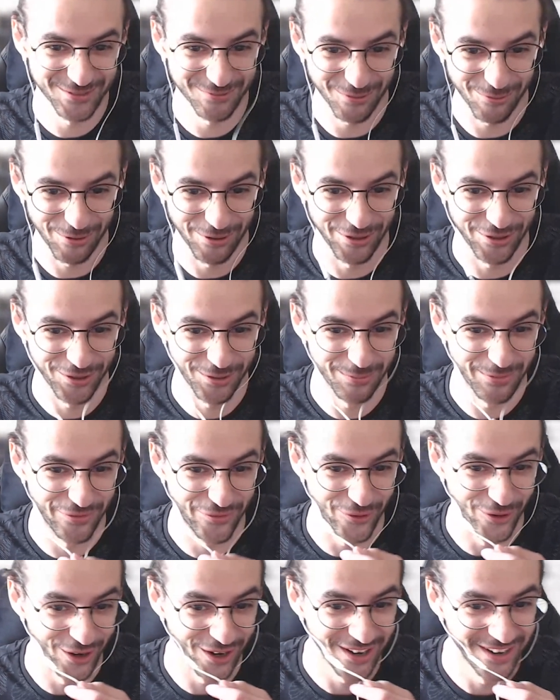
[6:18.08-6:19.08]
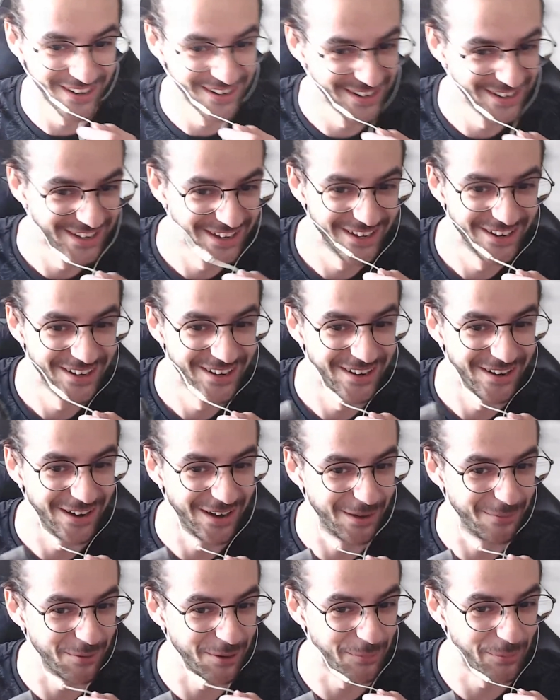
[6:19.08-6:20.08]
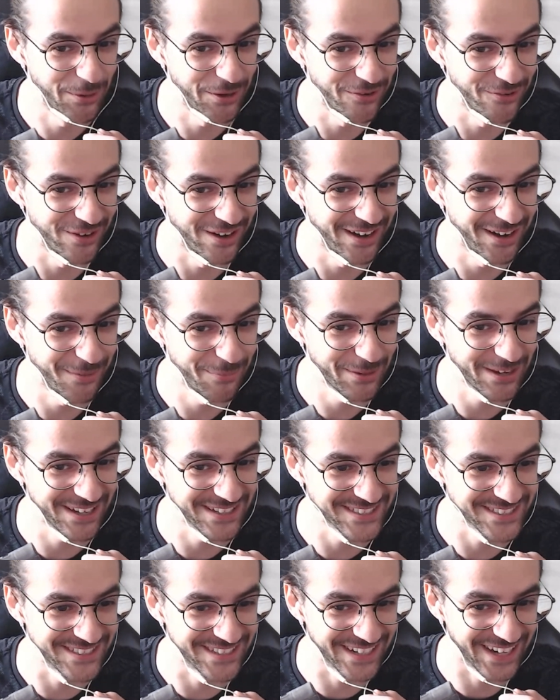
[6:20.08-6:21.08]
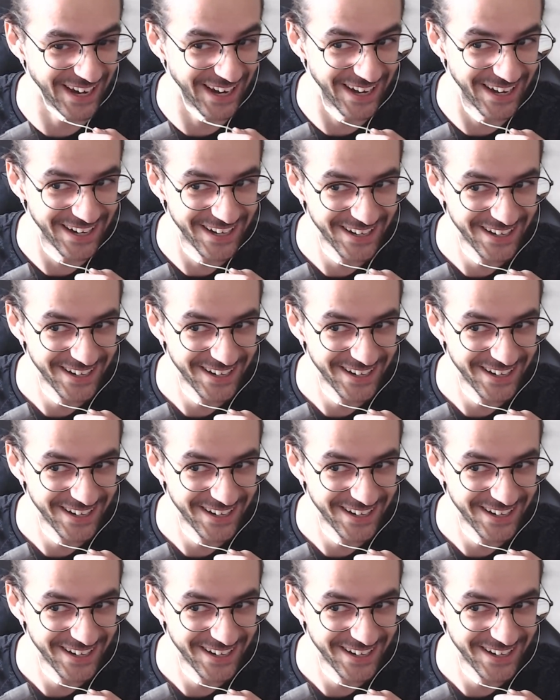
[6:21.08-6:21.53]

is what we were doing before. I'm gonna put it right up against it again.